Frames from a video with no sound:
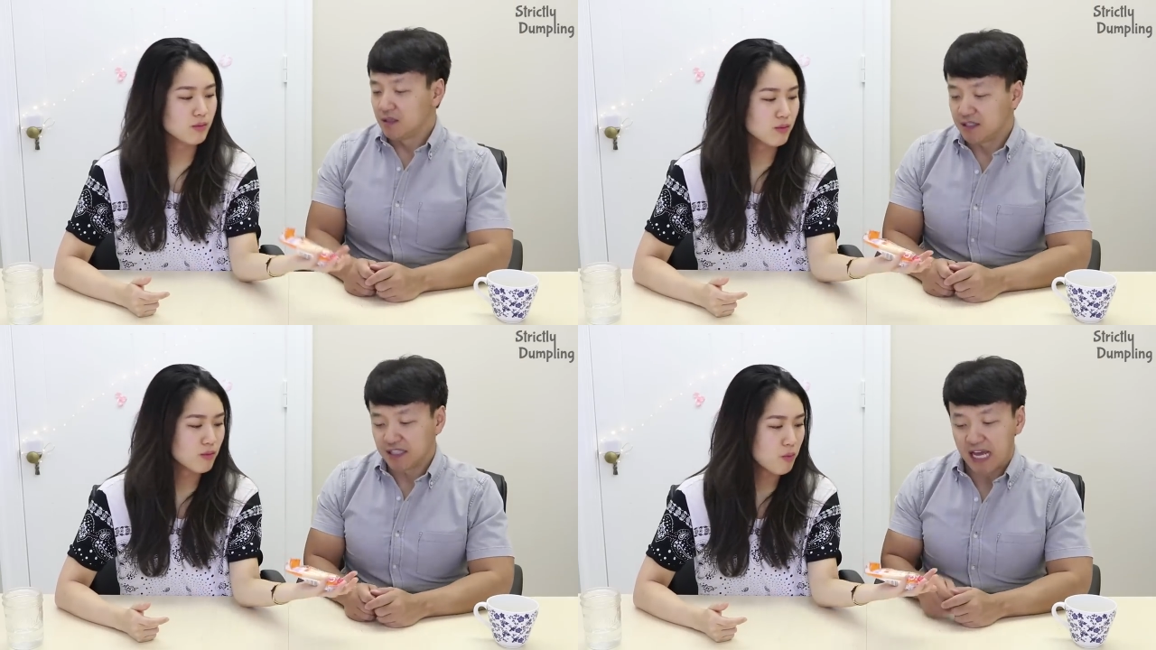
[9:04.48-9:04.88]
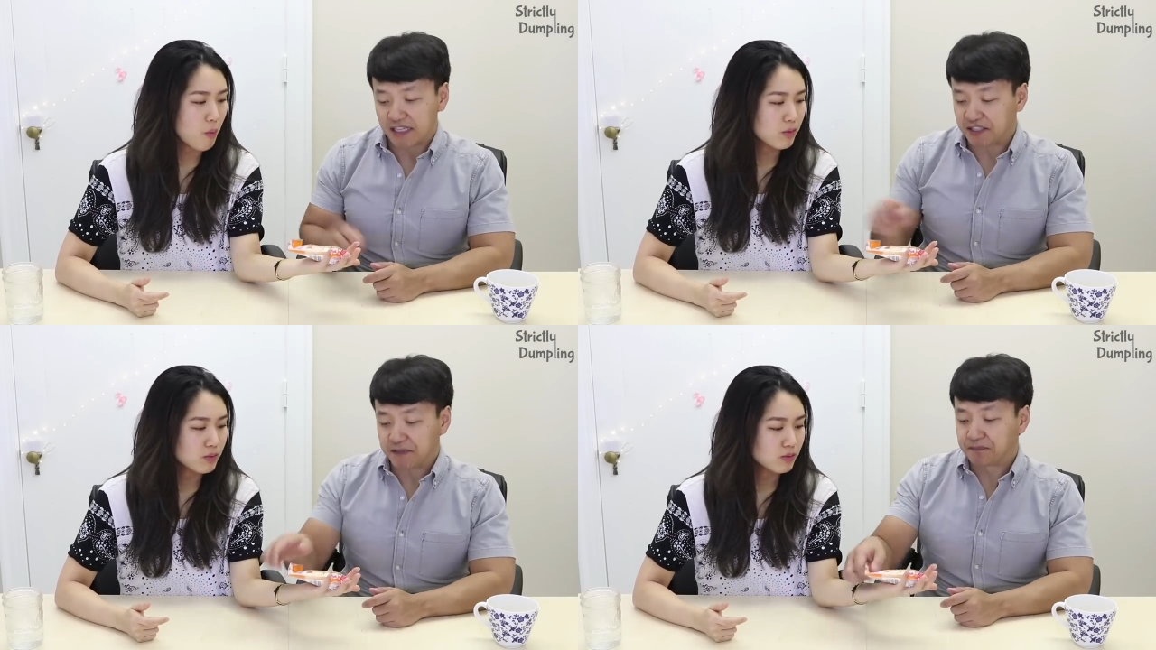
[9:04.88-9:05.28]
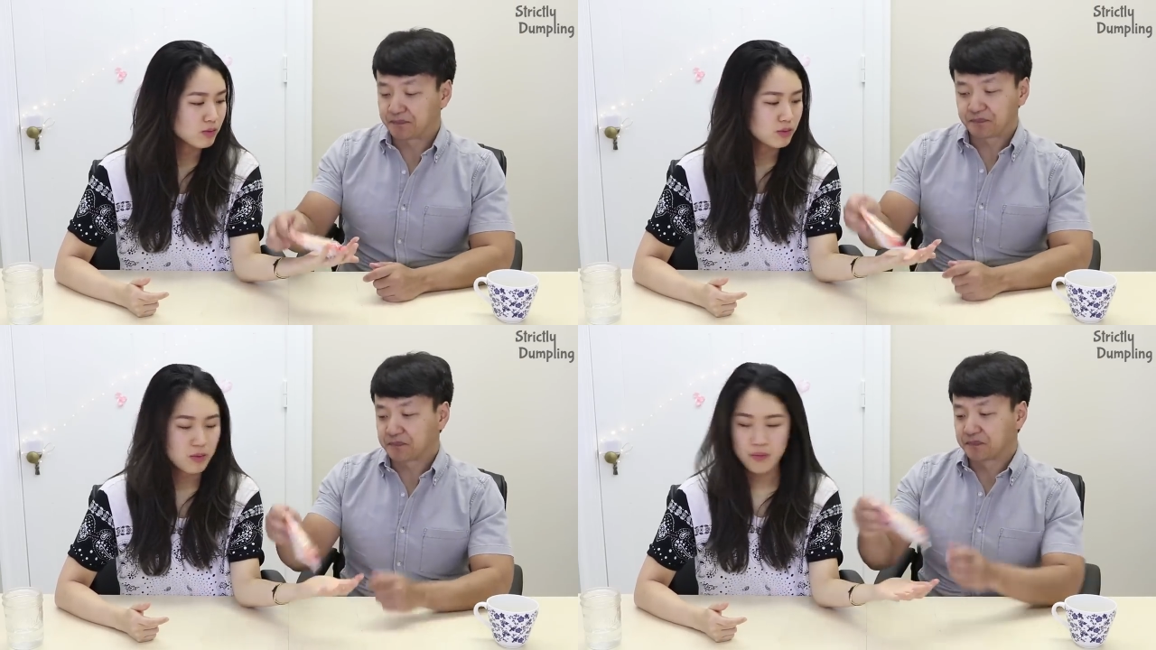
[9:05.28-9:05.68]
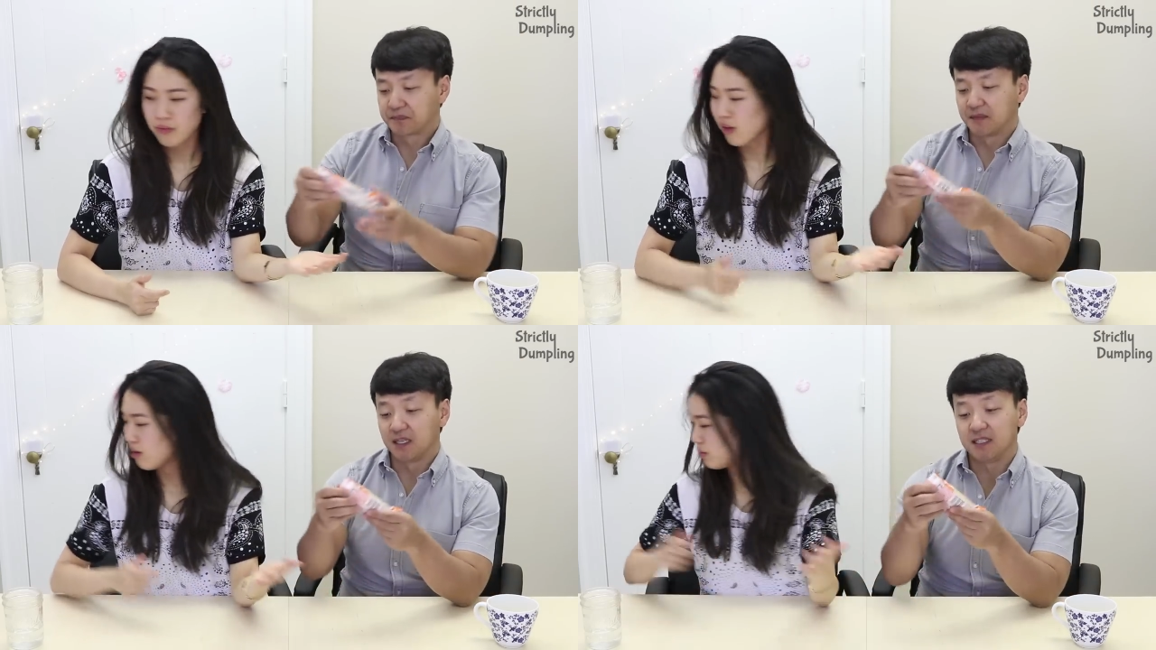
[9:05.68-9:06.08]
Speaker 1: This is nasty.
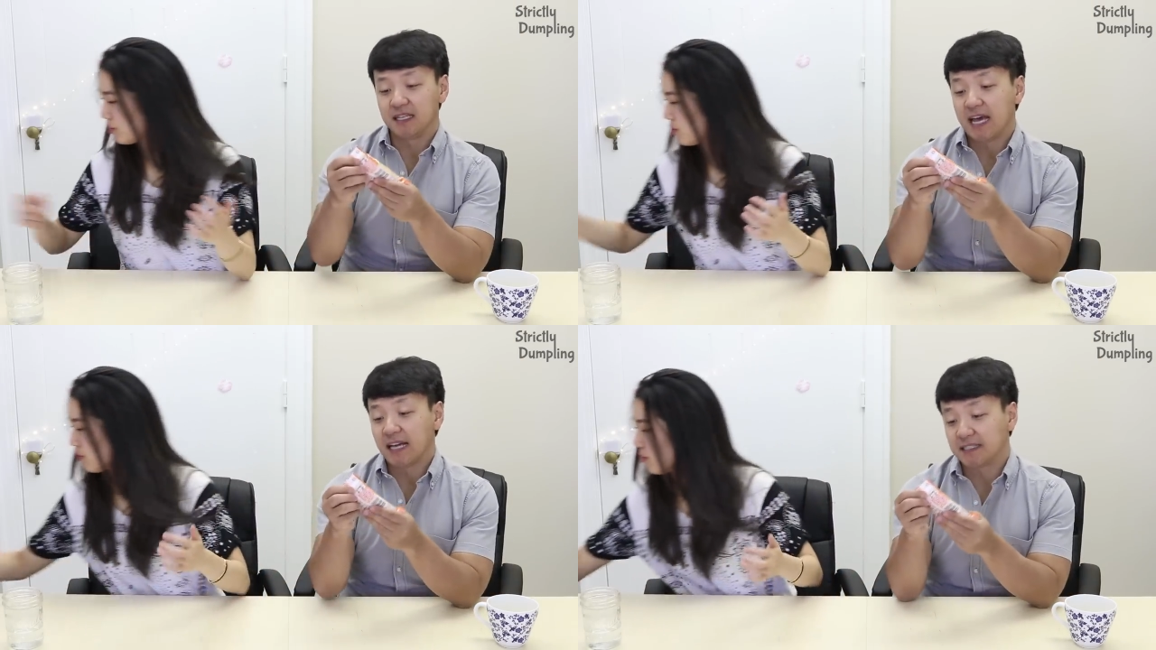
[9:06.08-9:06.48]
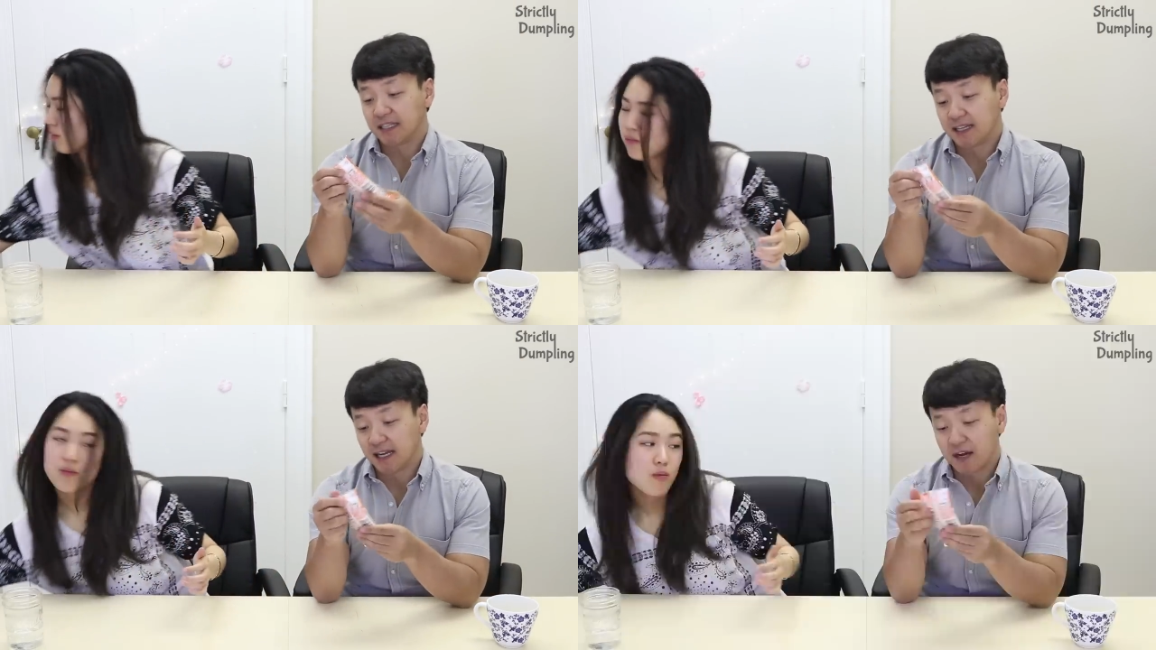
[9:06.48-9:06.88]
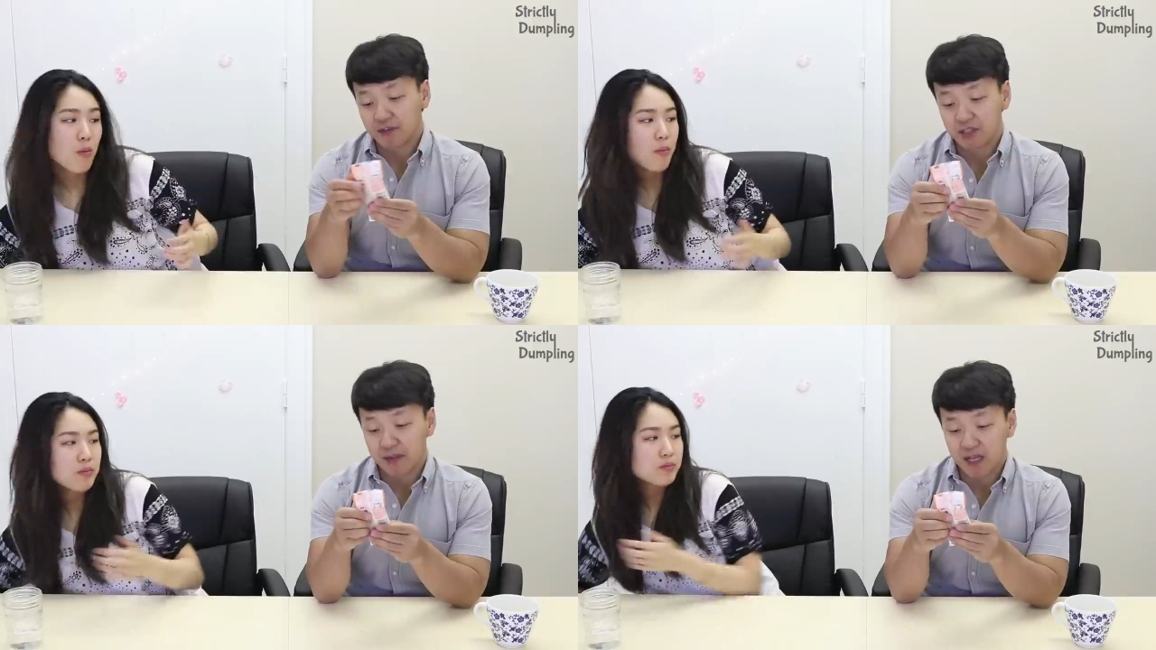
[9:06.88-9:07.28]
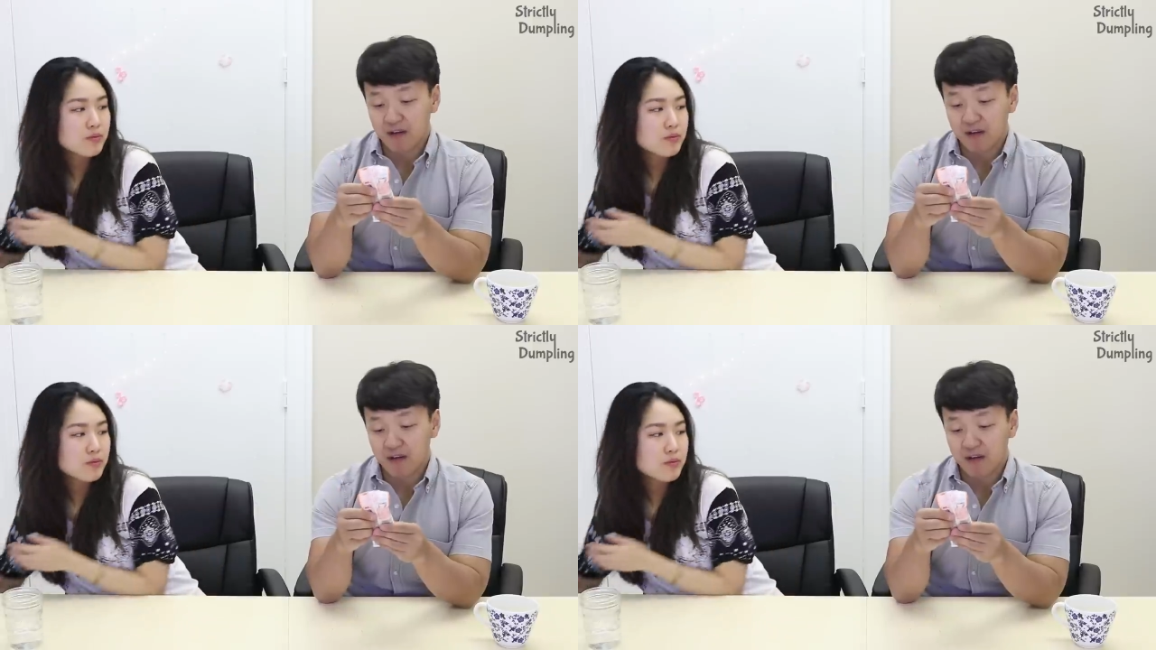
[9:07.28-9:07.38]
This is the nastiest thing I've ever seen in my